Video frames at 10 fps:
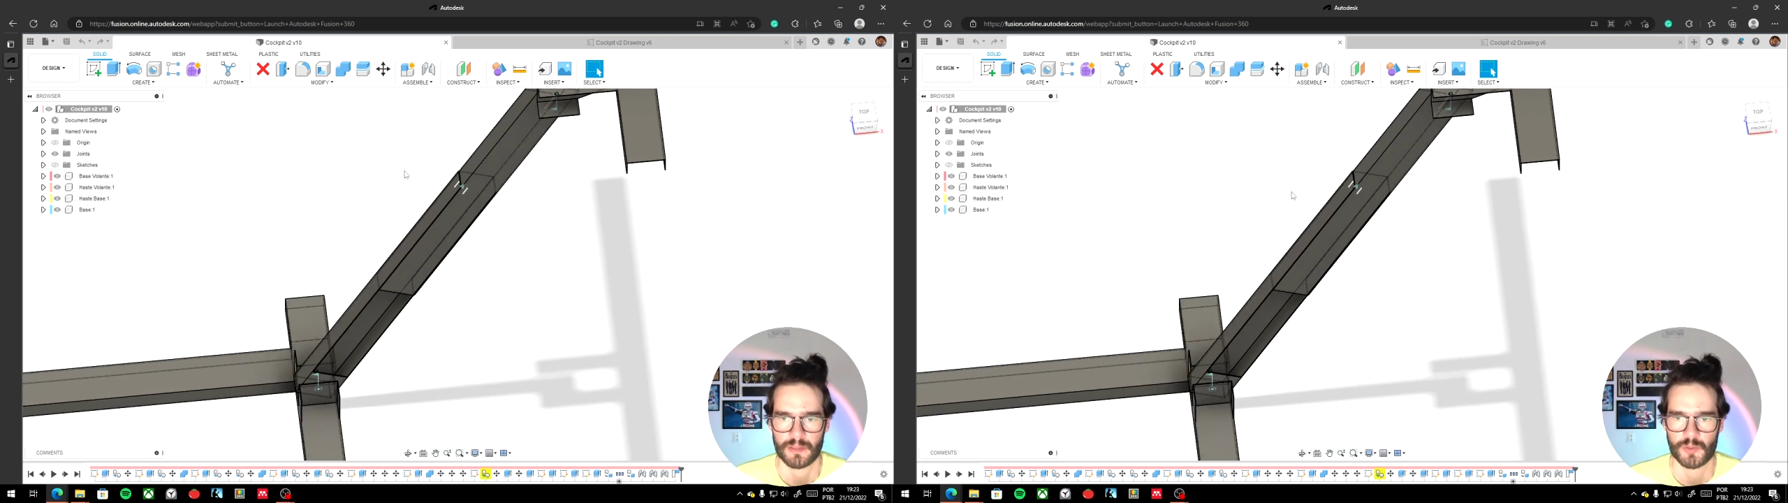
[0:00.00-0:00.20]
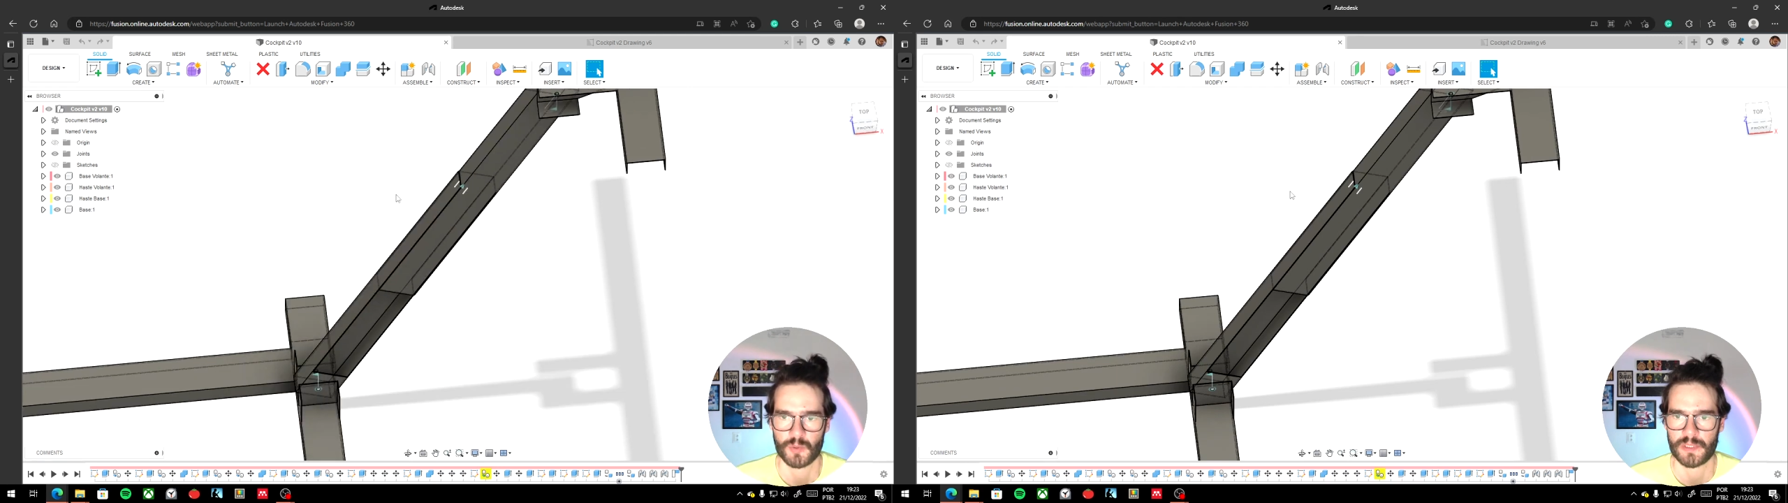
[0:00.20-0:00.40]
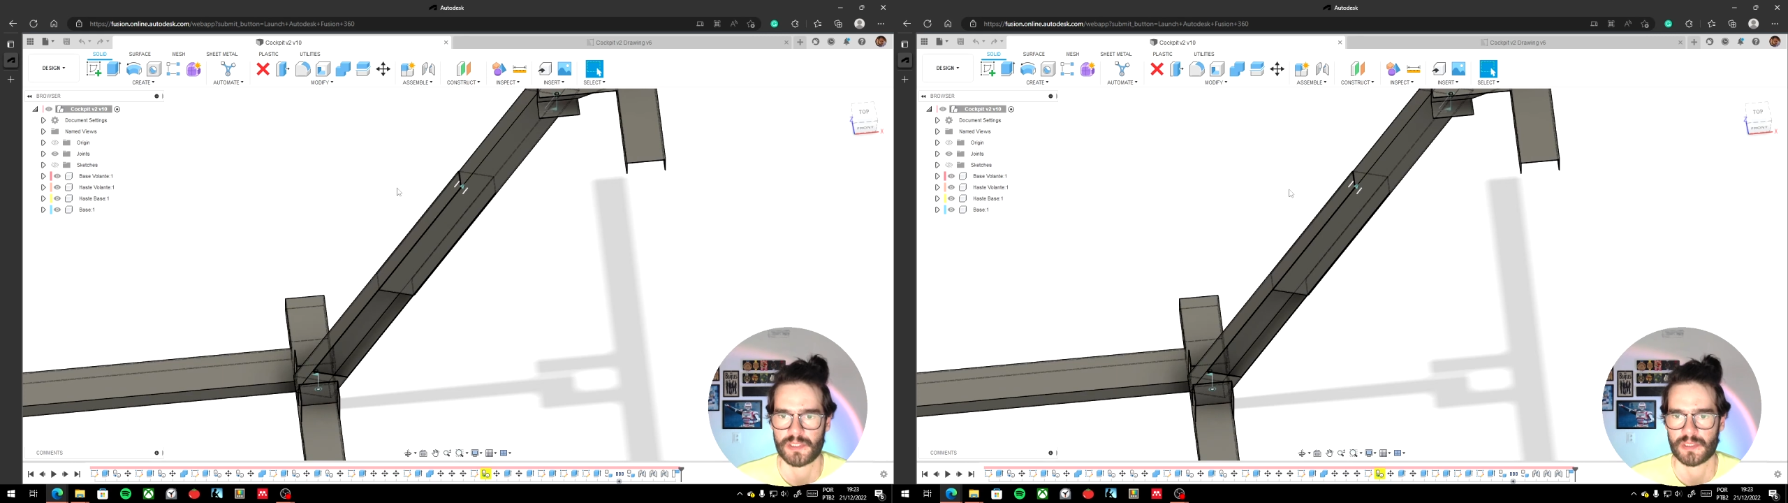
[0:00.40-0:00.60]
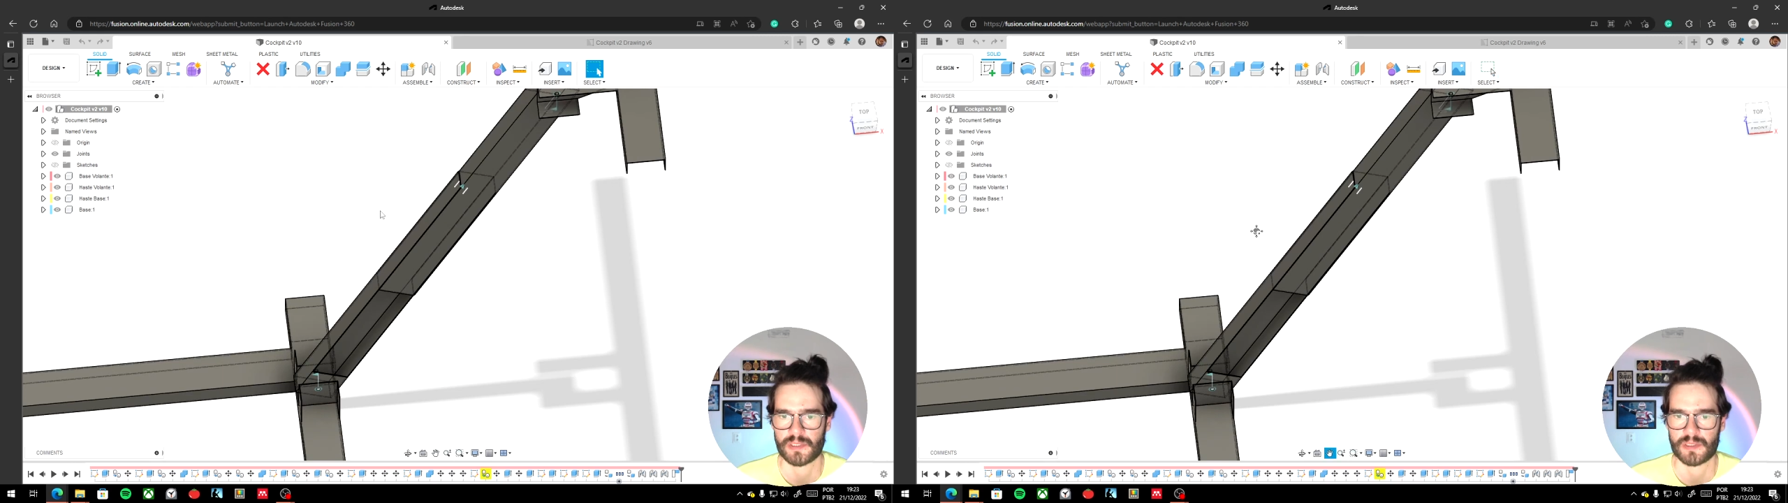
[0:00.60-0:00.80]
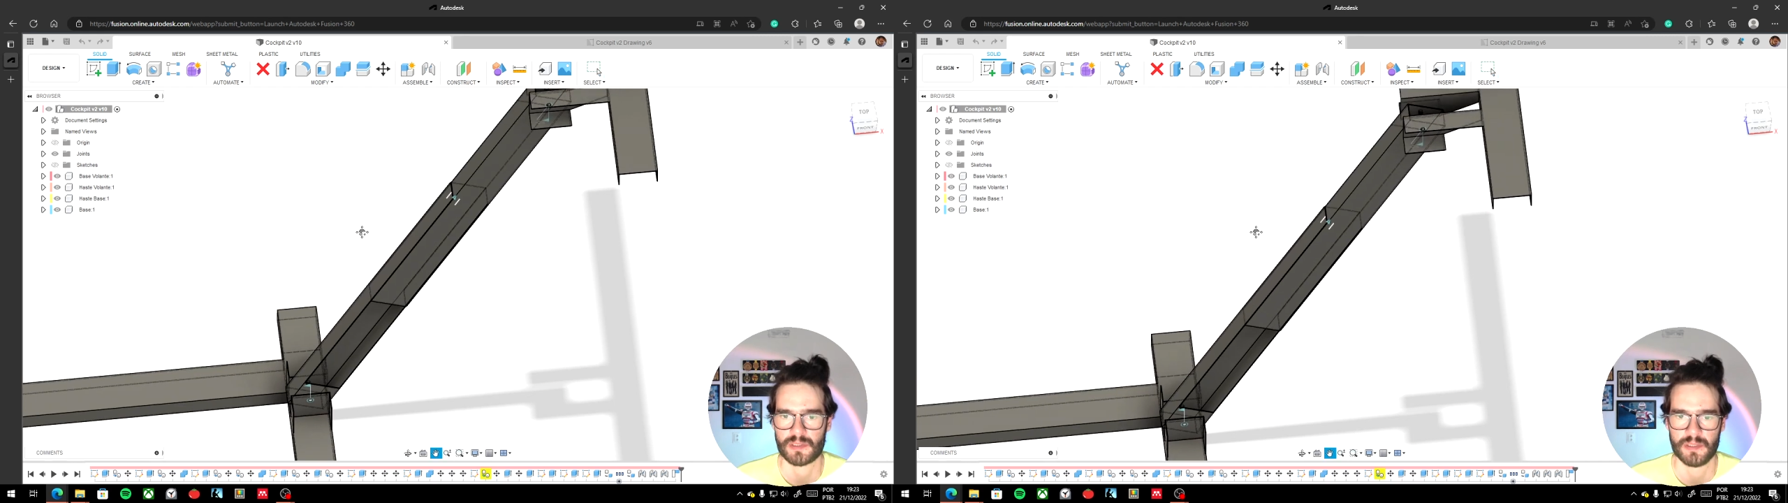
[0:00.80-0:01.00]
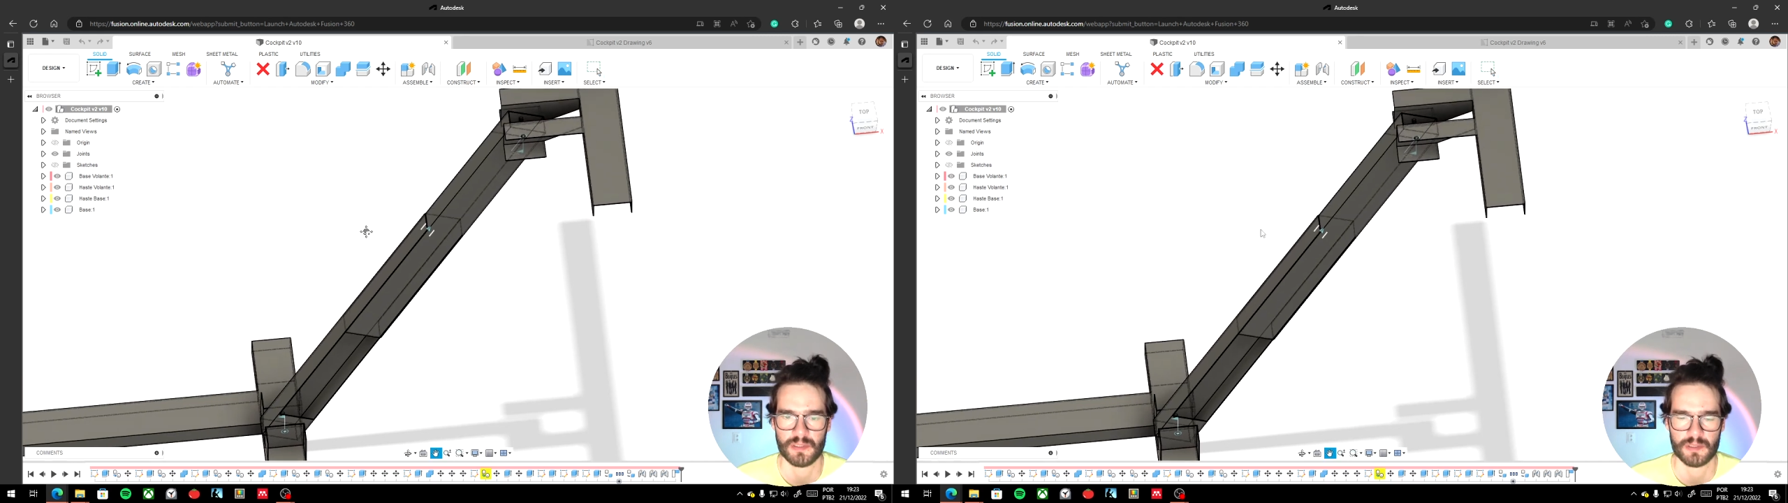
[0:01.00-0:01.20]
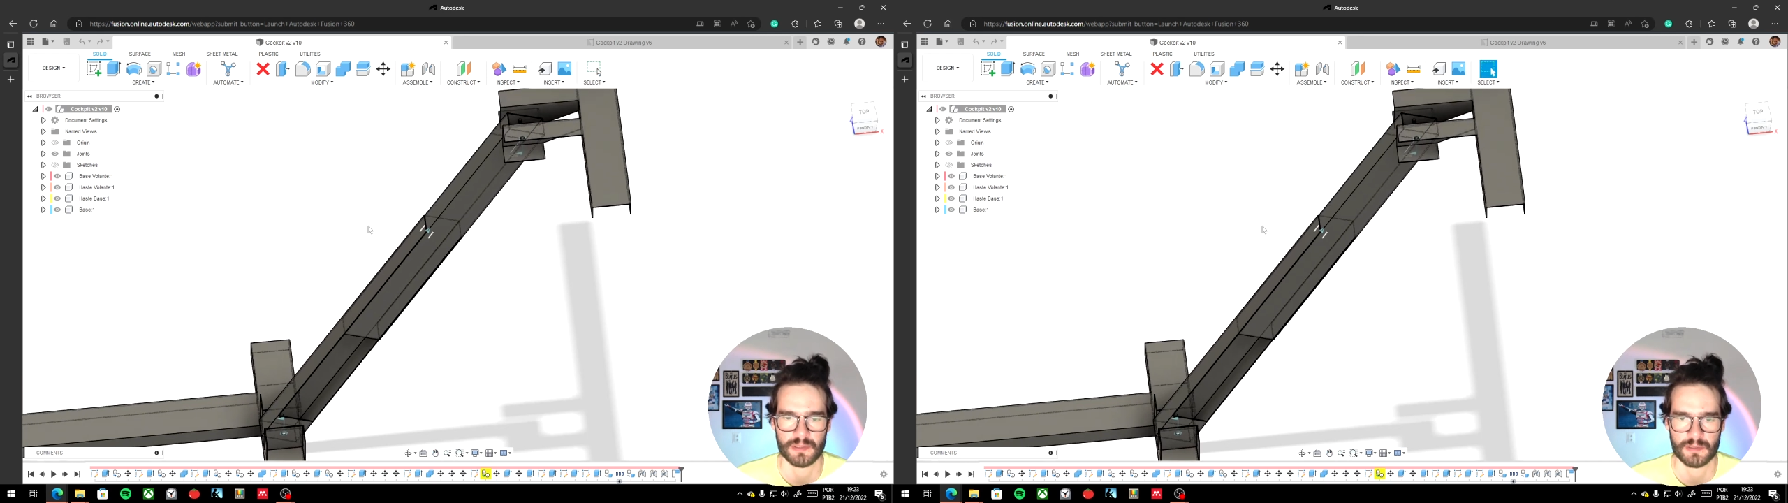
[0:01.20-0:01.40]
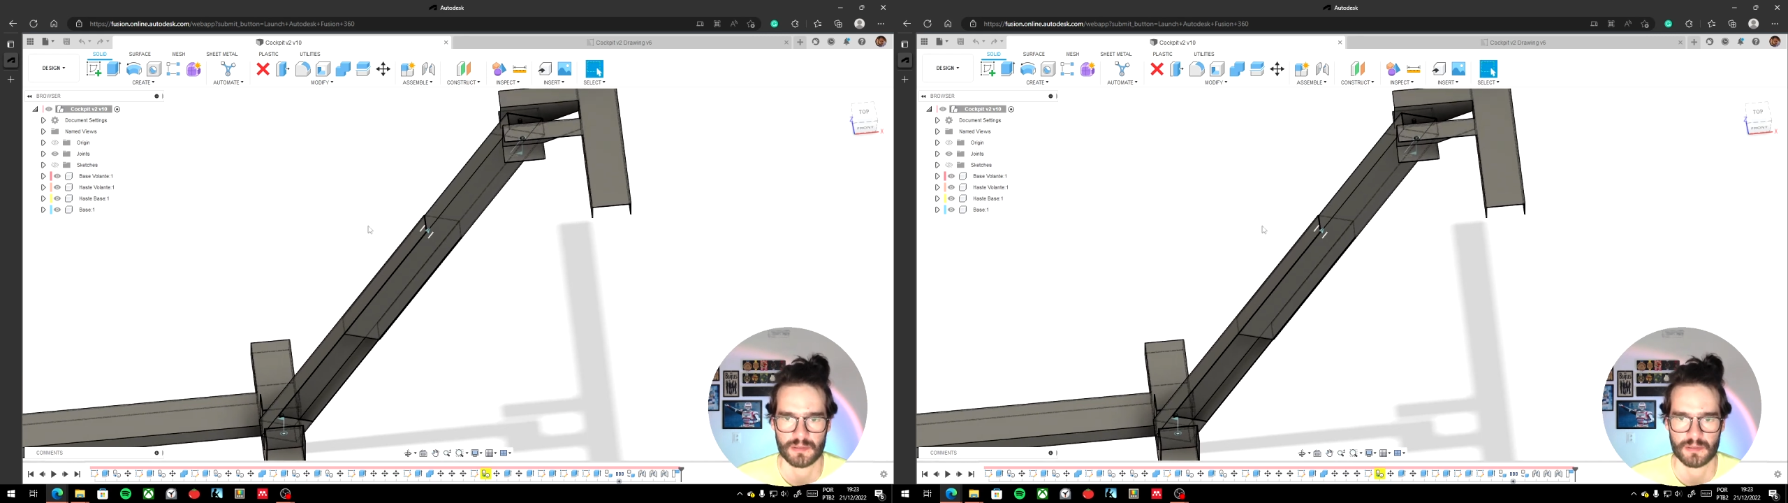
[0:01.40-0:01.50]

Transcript: to adjust the